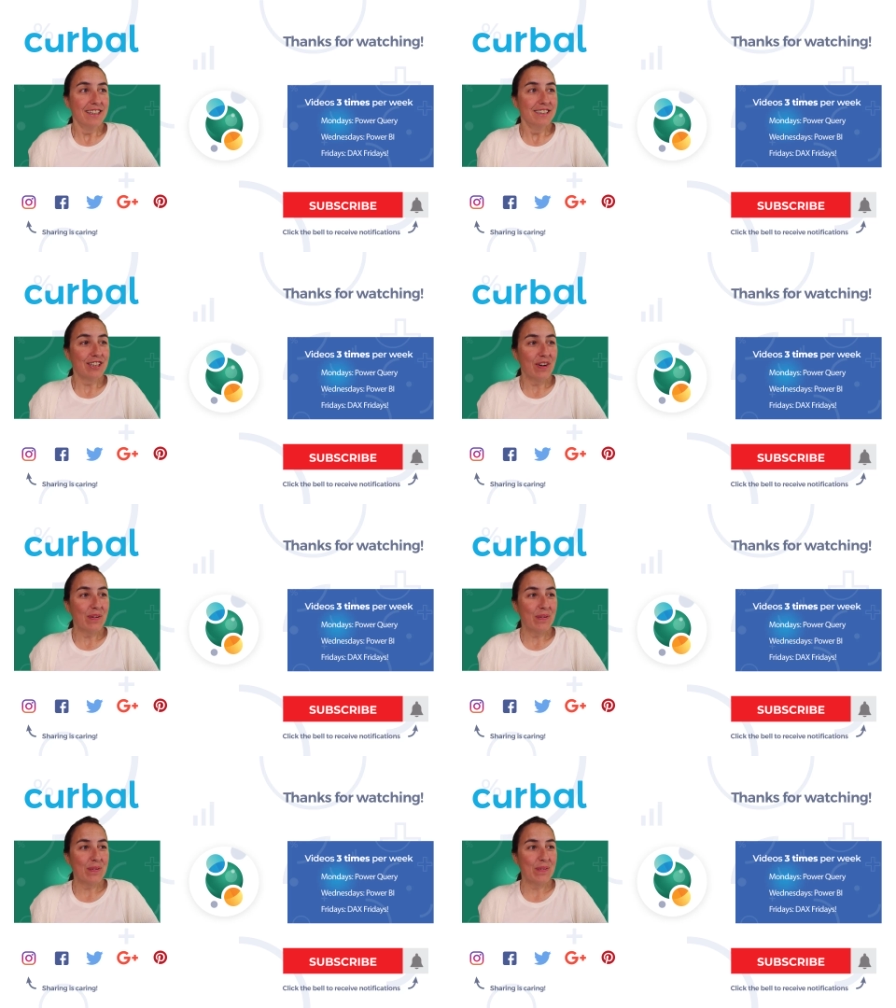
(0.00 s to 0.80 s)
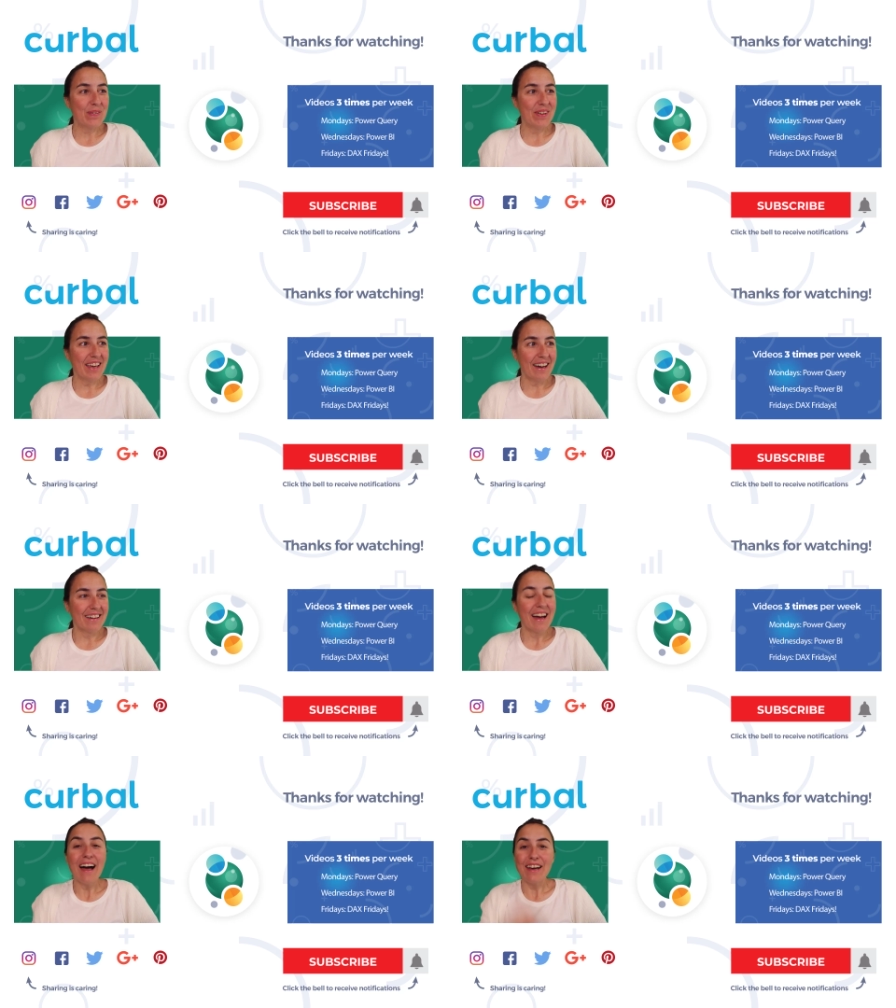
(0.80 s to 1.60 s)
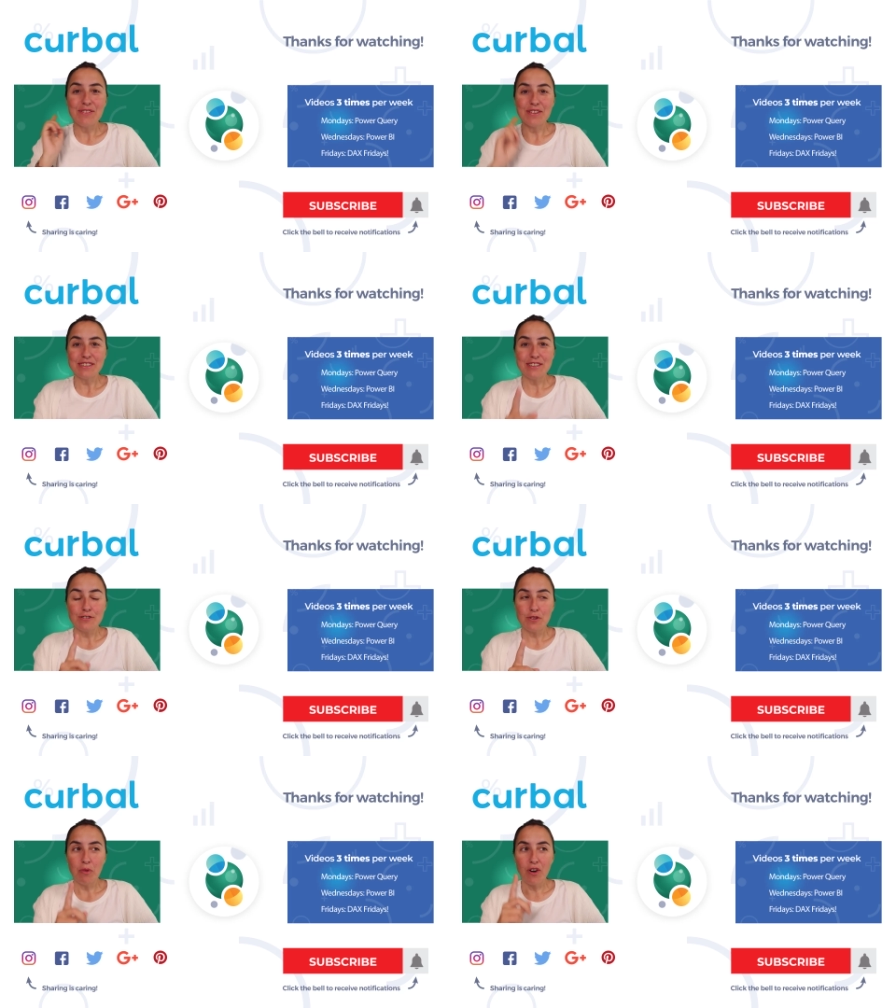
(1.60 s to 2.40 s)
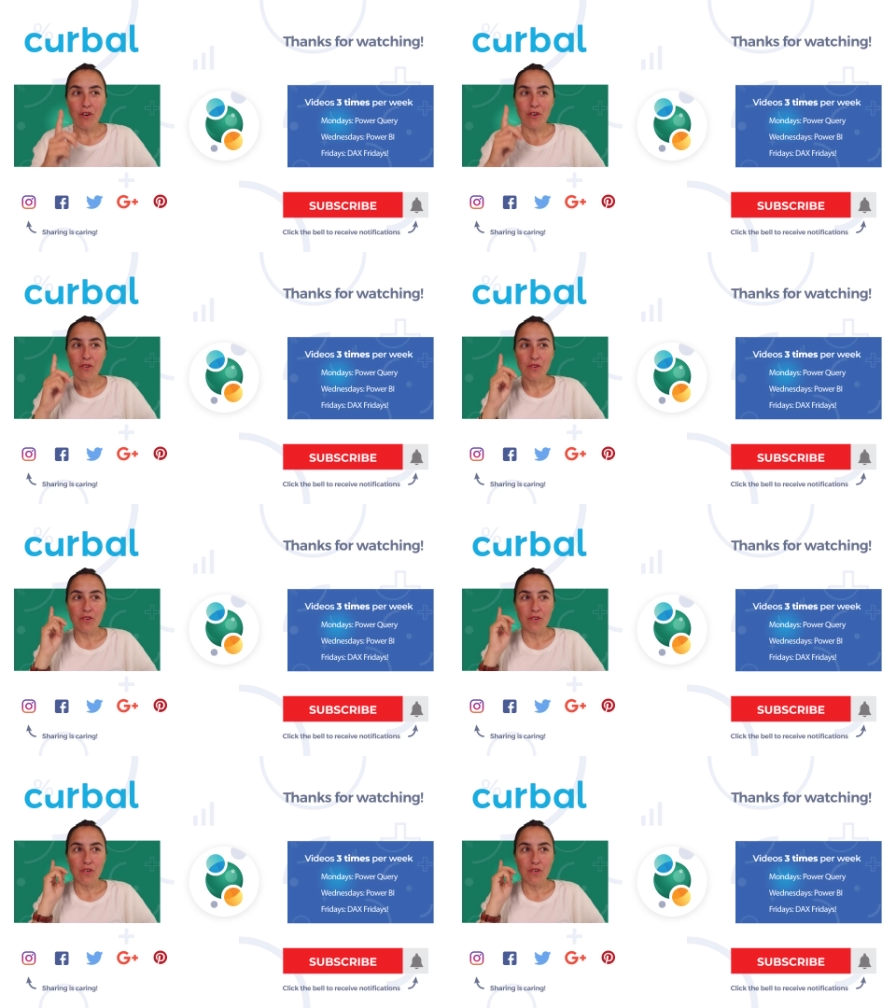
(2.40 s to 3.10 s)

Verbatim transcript: So yeah, I will see you tomorrow